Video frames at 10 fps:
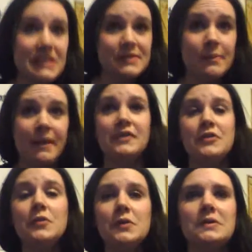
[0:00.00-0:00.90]
So Mike
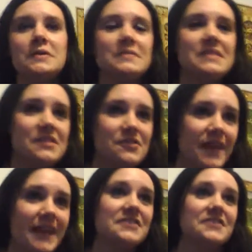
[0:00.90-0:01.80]
Newell, who is the
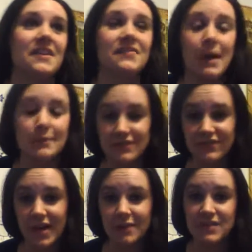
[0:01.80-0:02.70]
director of Goblet of
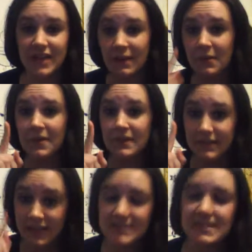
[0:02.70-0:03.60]
Fire, was like,
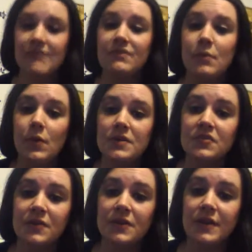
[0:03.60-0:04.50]
let's have the boys
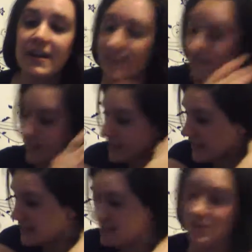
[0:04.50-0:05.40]
grow their hair out like
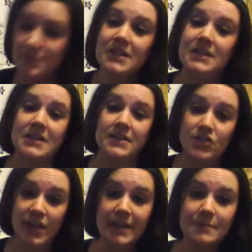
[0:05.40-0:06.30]
that. So
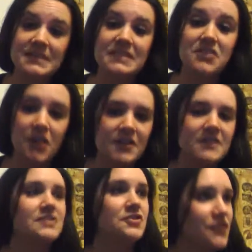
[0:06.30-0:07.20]
James
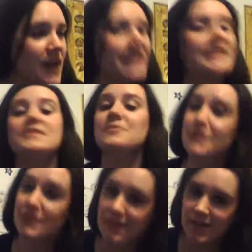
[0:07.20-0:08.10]
started the trend
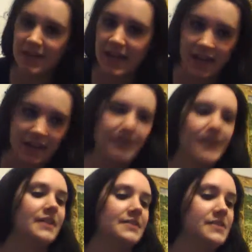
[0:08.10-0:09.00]
with the long hair,
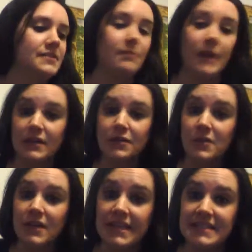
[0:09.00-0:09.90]
and Mike
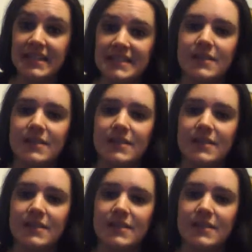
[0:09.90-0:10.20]
Newell liked it.